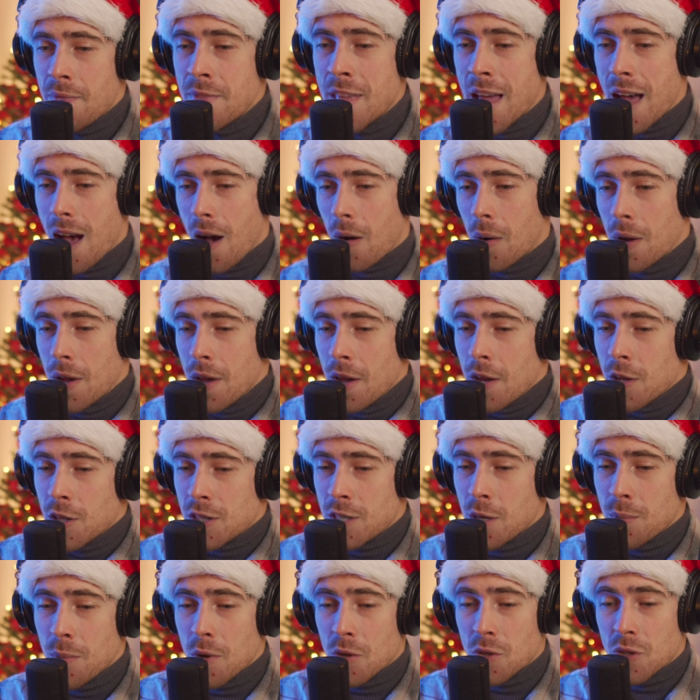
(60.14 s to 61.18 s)
Now,
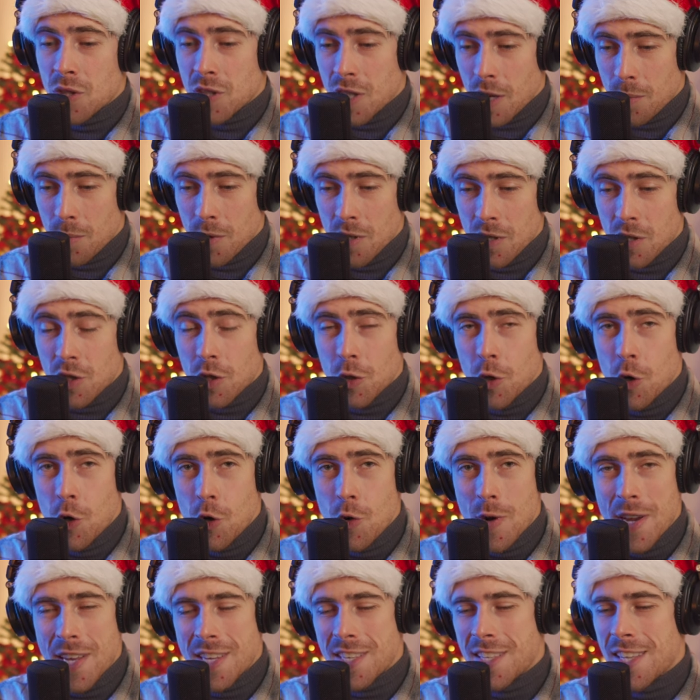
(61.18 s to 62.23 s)
Simone Simons,
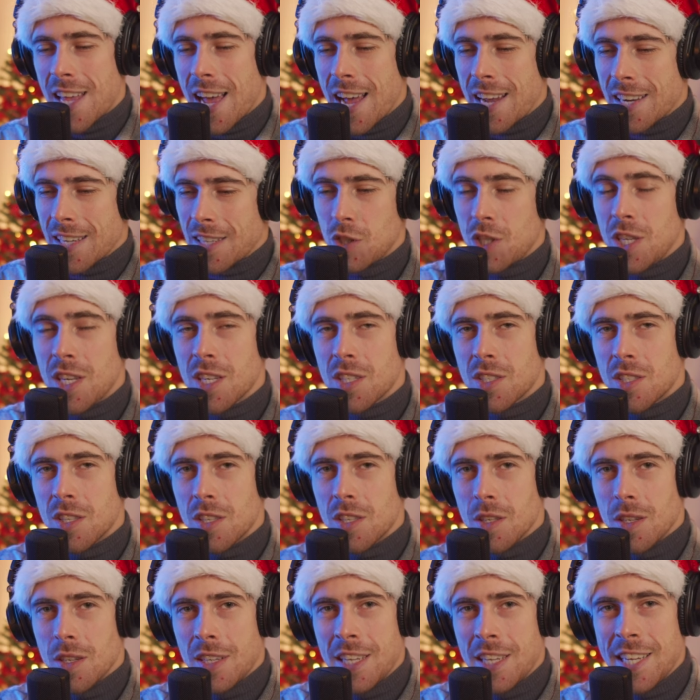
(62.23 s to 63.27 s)
who is that? She is
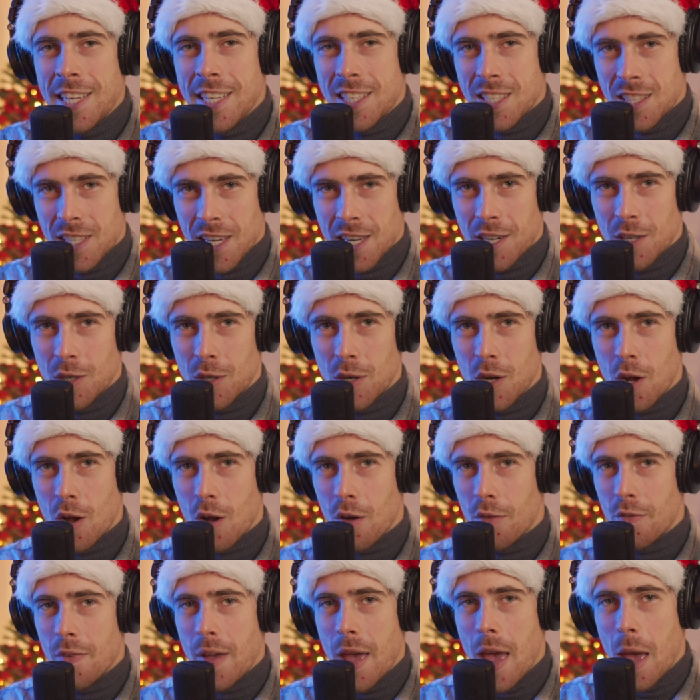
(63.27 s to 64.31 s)
the lead singer
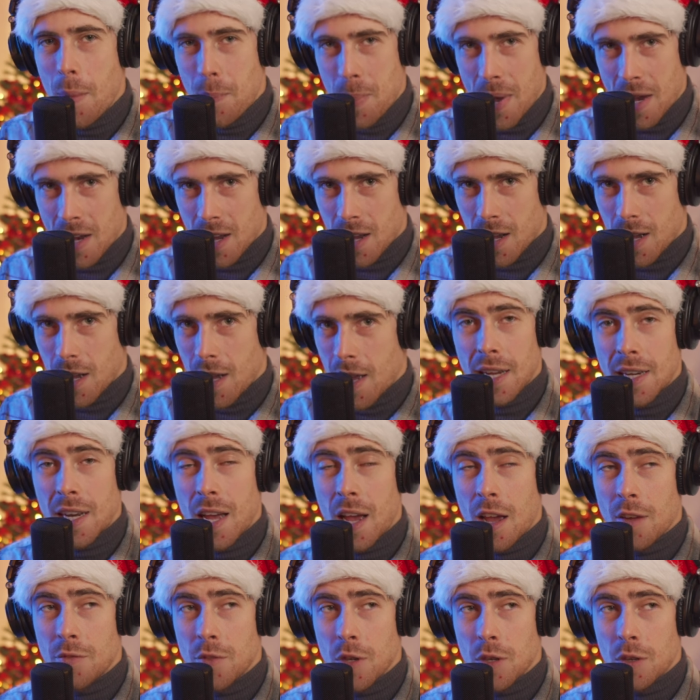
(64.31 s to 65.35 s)
of Epica, and I
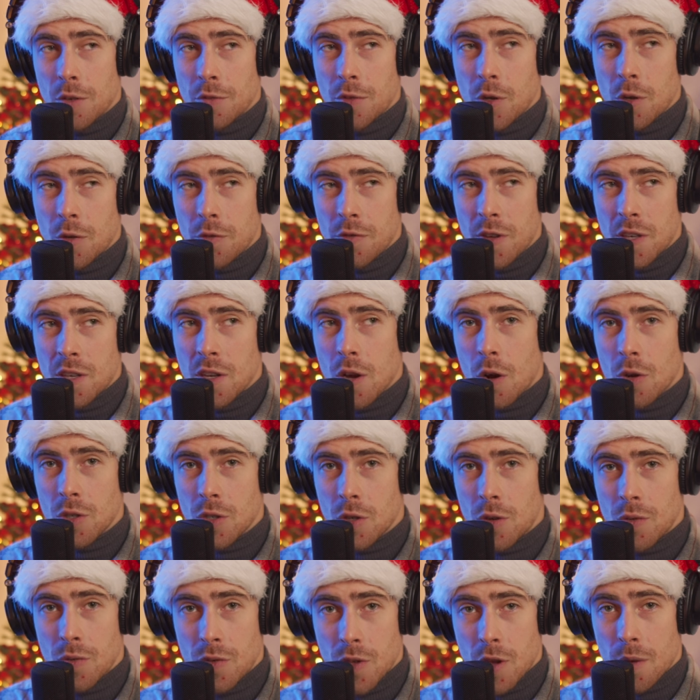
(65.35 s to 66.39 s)
have done a few videos
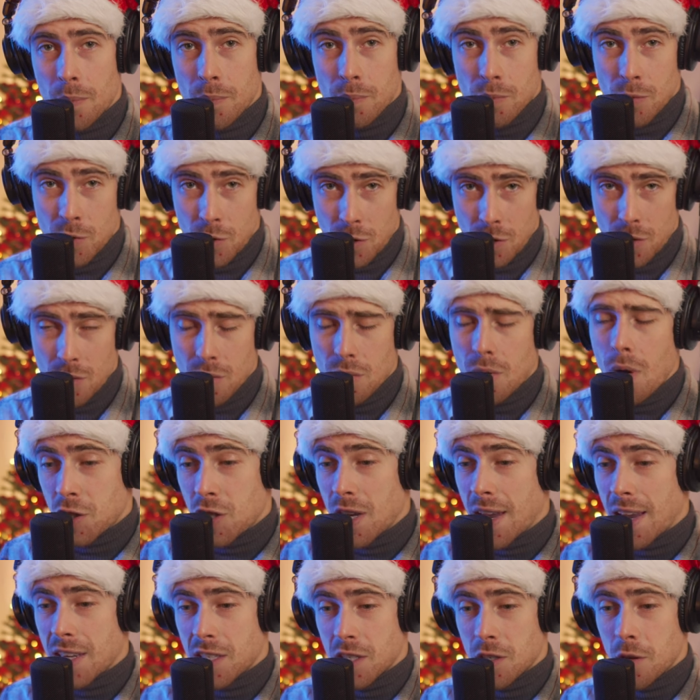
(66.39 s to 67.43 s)
on them too. She
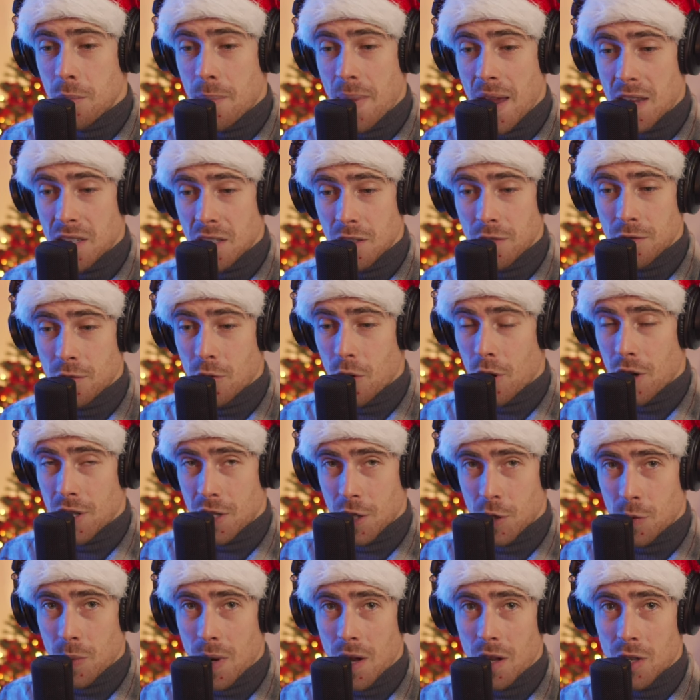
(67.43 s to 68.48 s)
has an amazing voice
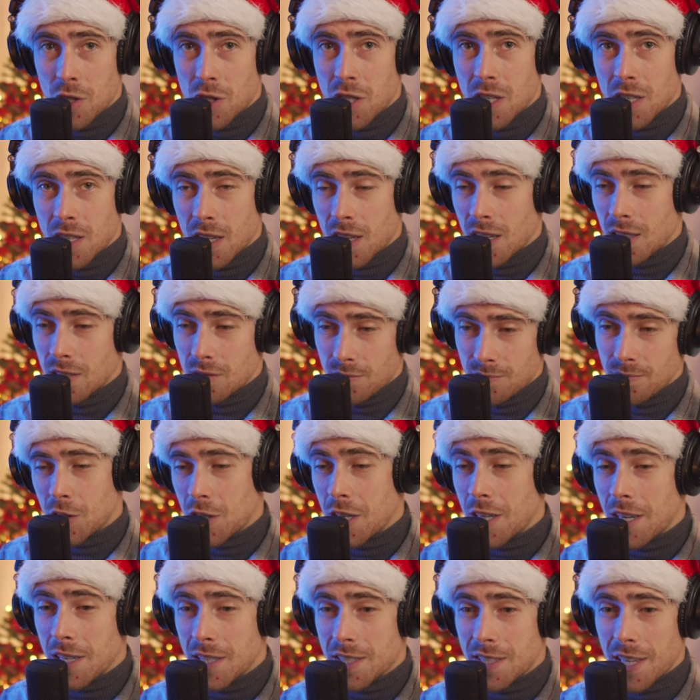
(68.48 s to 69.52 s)
as well. She can
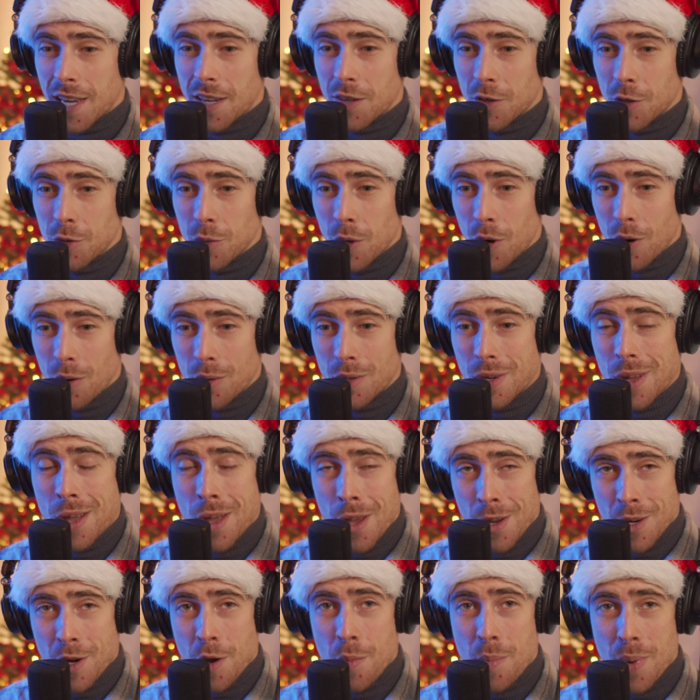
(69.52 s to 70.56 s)
stand her own
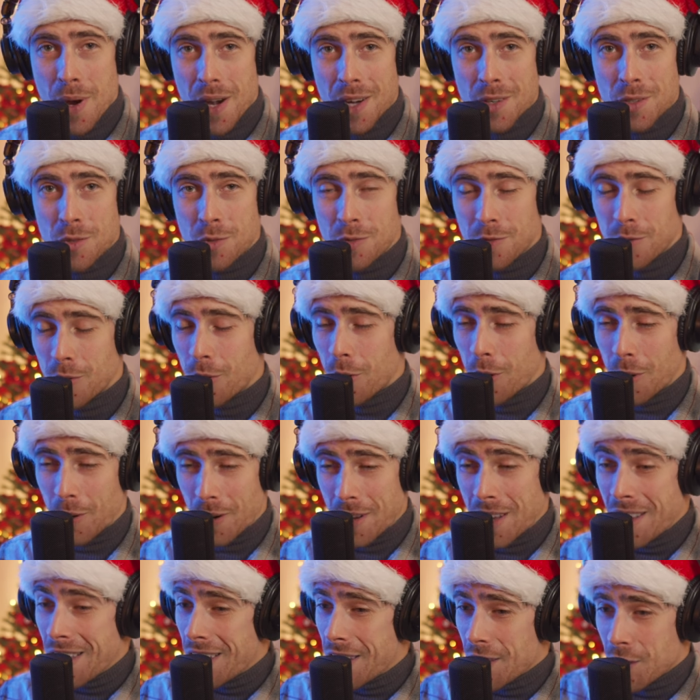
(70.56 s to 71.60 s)
compared to Floor
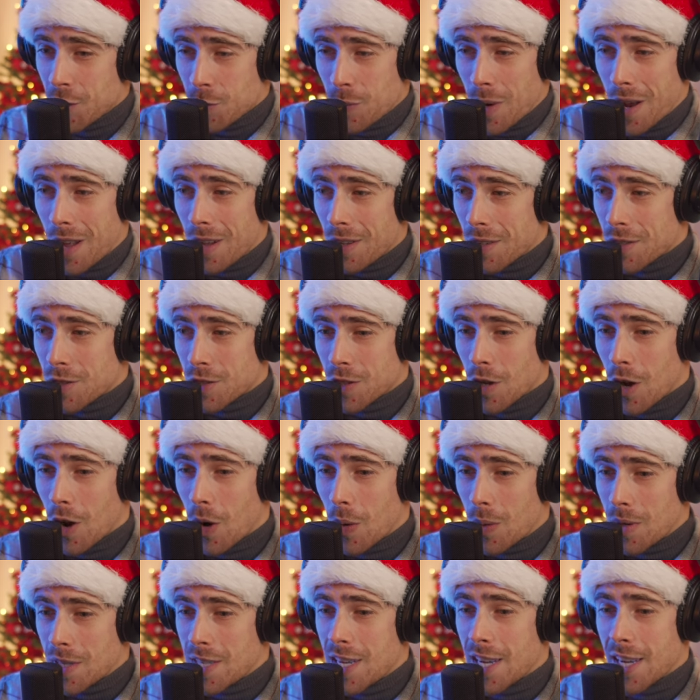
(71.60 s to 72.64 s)
as well.
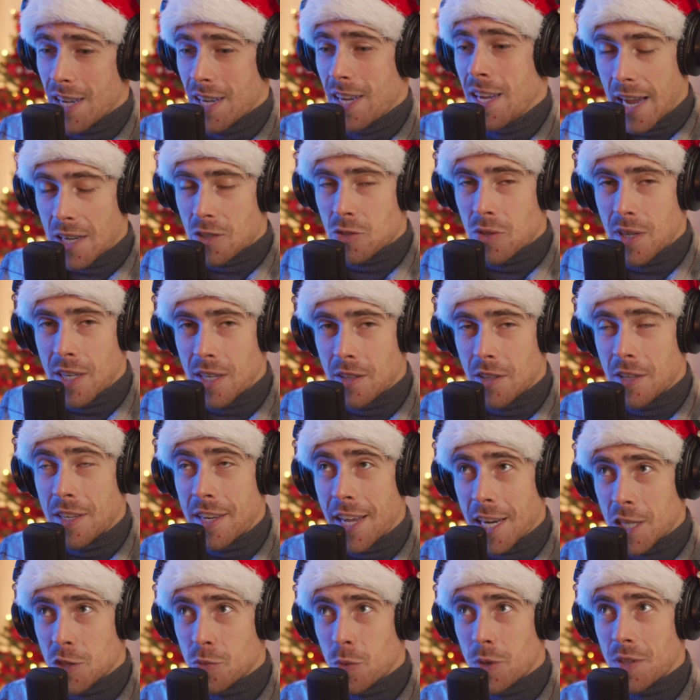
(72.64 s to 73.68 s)
So yeah, actually the
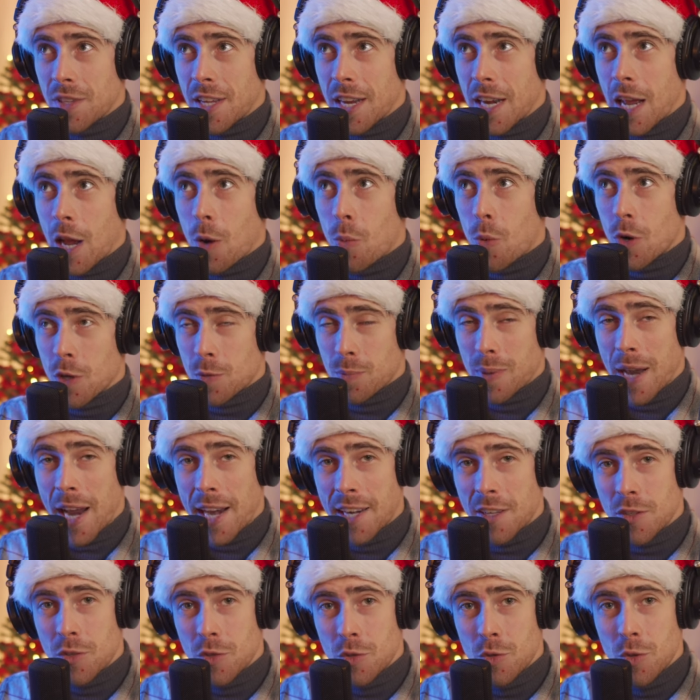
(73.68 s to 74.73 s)
next one that I was
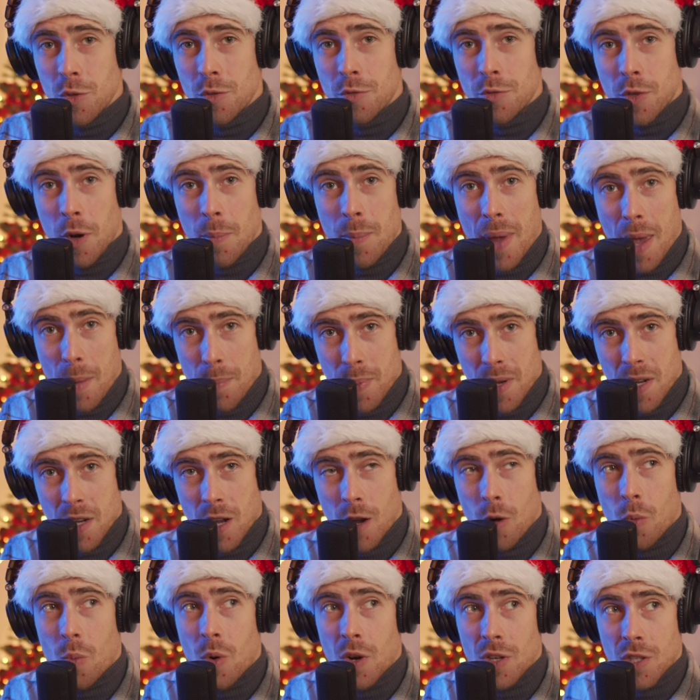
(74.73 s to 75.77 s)
planning to do from
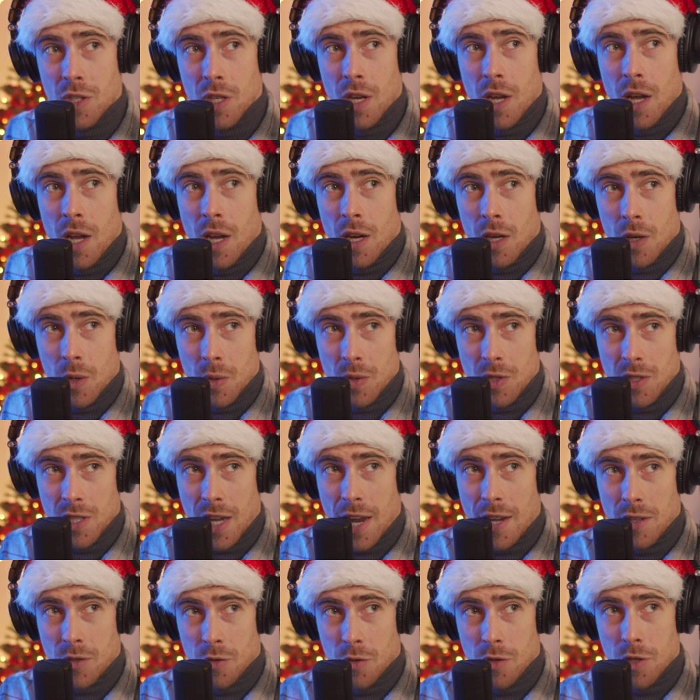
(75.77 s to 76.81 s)
Epica was
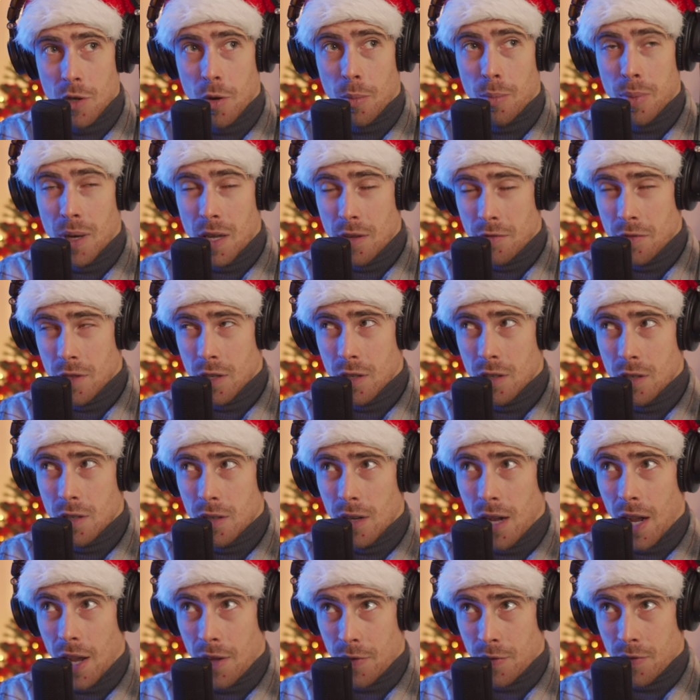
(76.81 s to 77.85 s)
Consigned to the Oblivion,
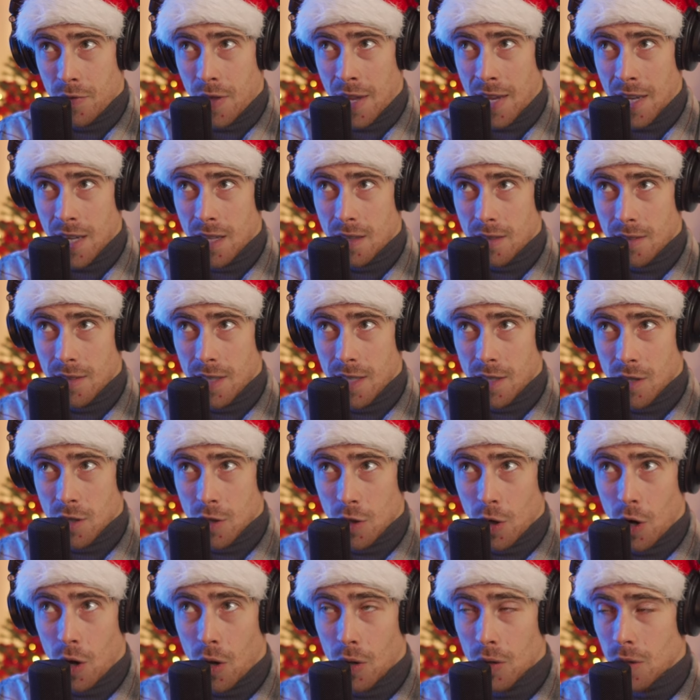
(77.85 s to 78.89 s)
I think it's
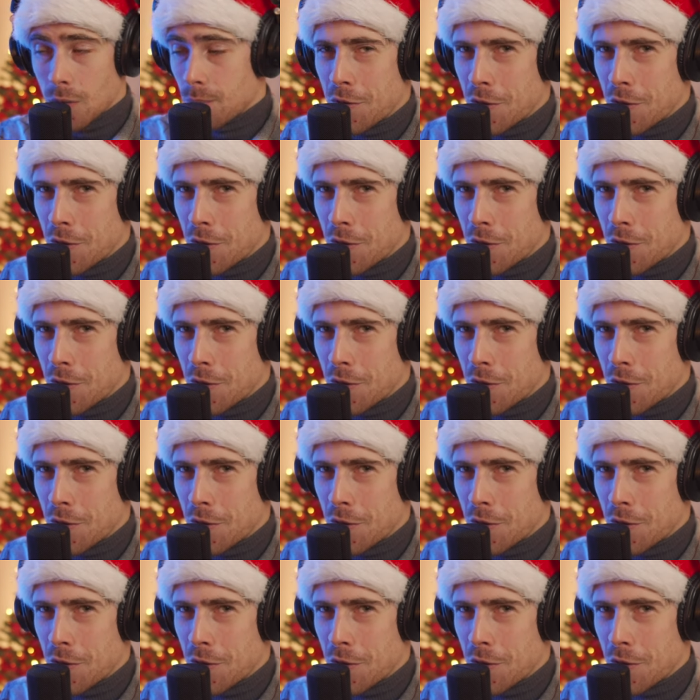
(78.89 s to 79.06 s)
called.